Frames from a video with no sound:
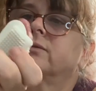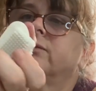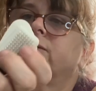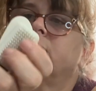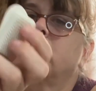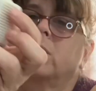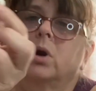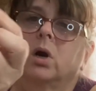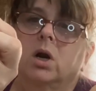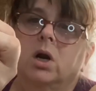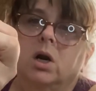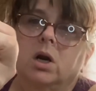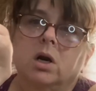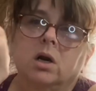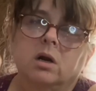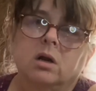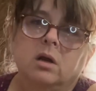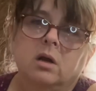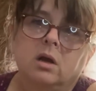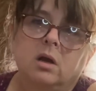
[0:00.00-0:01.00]
for
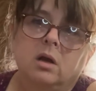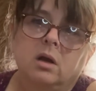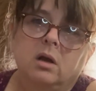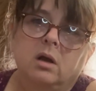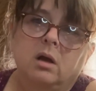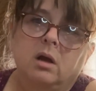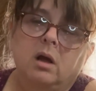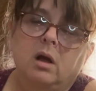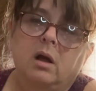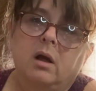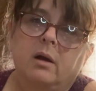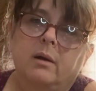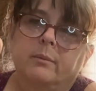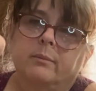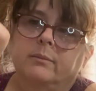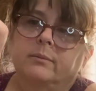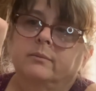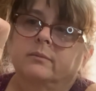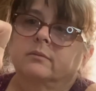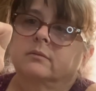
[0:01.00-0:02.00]

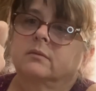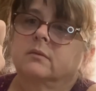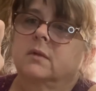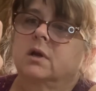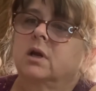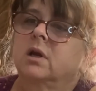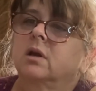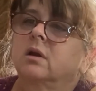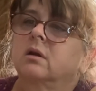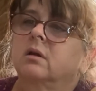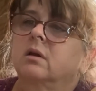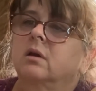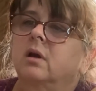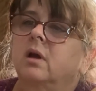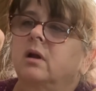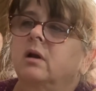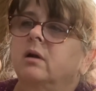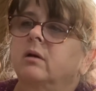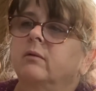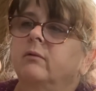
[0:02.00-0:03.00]

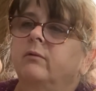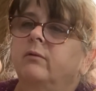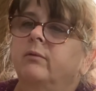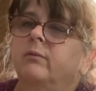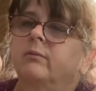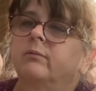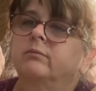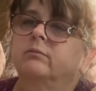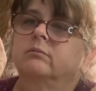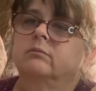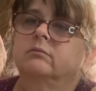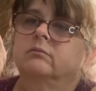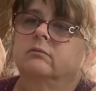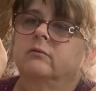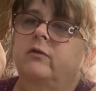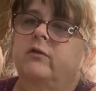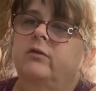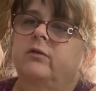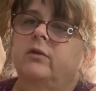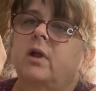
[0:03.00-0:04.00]
kind of
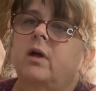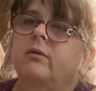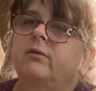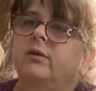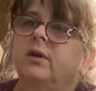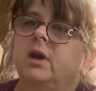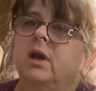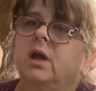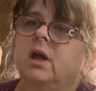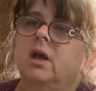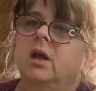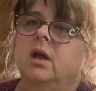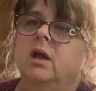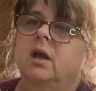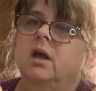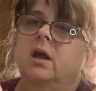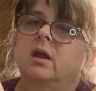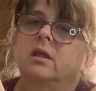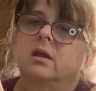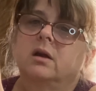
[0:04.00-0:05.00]
fluffing
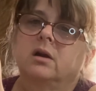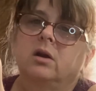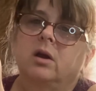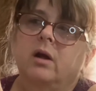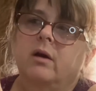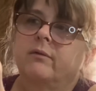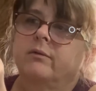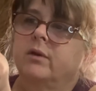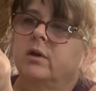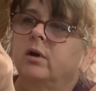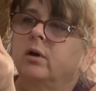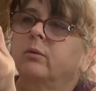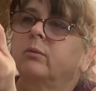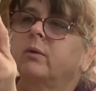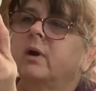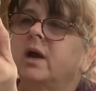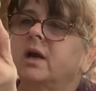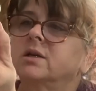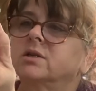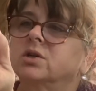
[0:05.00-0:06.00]
it, and then you have the
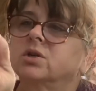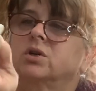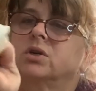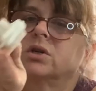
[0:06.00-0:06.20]
eraser